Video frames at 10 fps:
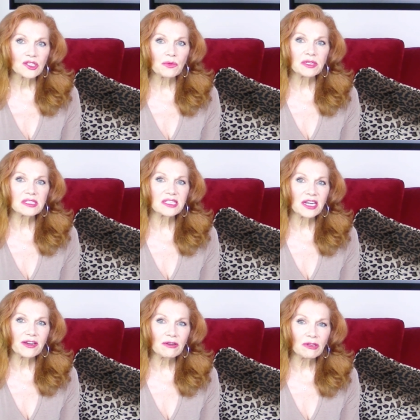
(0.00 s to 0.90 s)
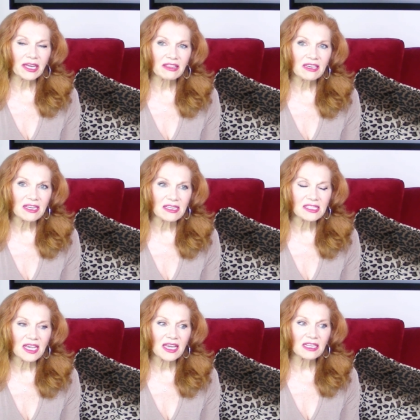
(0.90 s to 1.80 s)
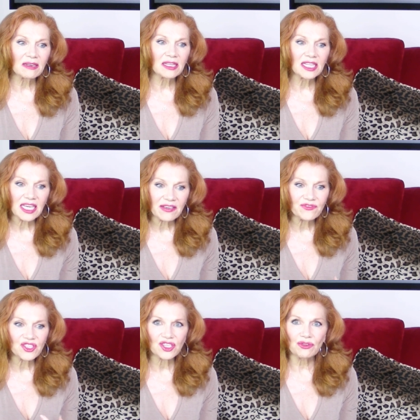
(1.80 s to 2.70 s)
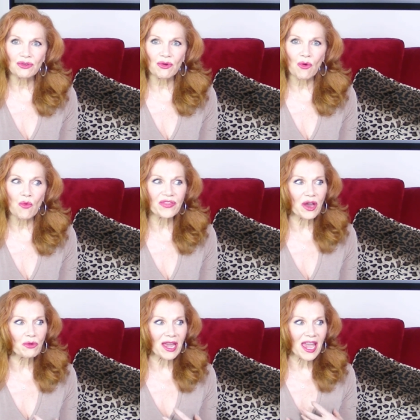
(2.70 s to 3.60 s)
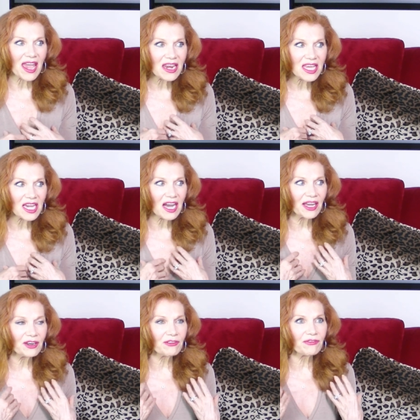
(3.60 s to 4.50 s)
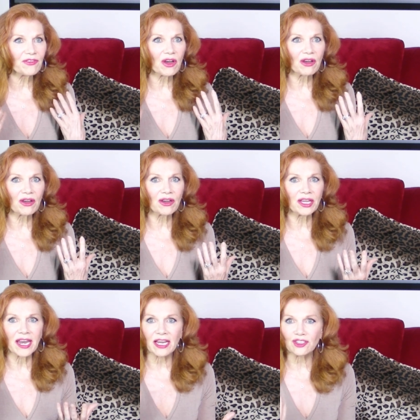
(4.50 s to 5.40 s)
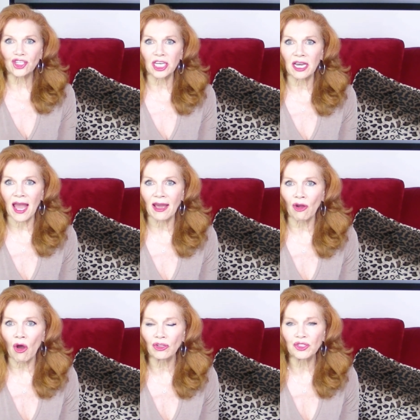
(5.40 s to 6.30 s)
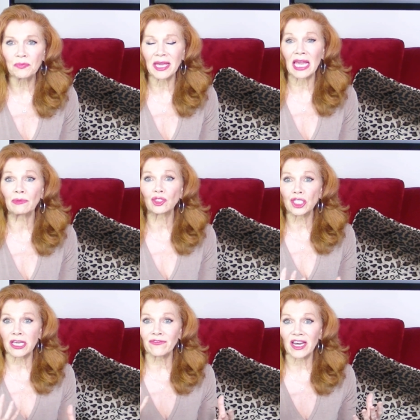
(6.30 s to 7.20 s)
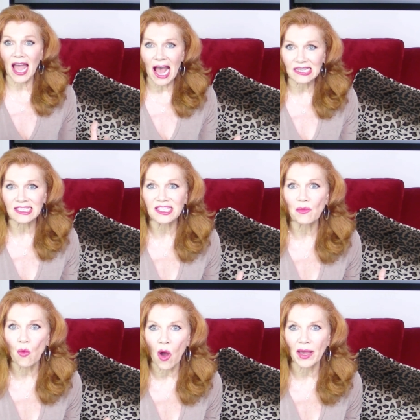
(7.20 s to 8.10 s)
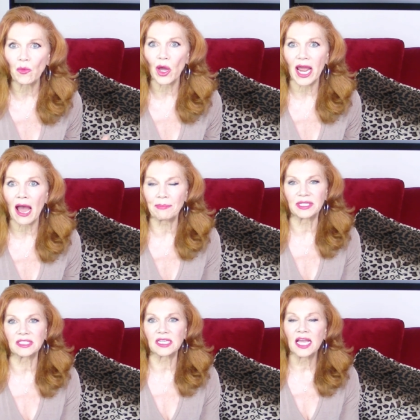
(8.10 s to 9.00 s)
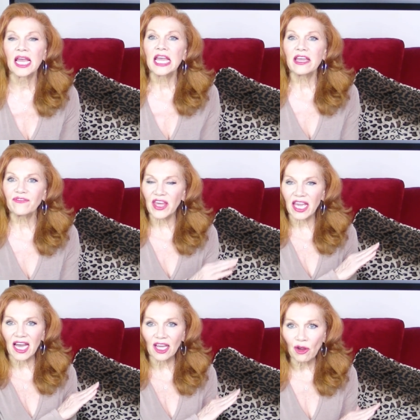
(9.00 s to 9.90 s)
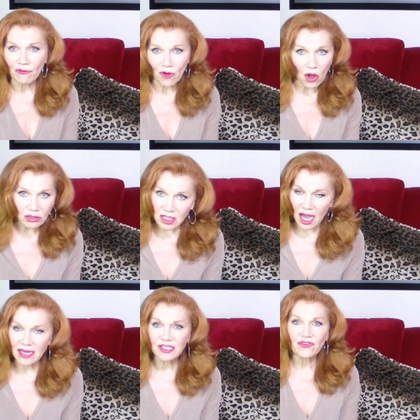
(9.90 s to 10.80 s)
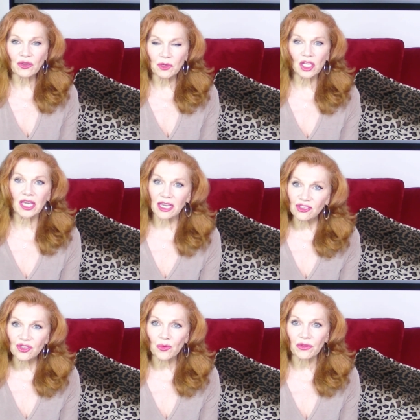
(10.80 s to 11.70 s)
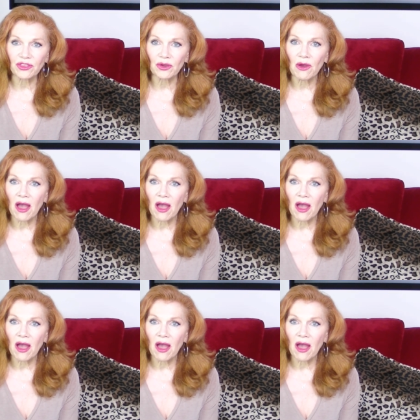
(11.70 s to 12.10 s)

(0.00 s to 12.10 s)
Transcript: So in a scenario like this, it leaves you without any kind of connection at all to be able to even ask them why, what happened. If they cut off all ties of communication with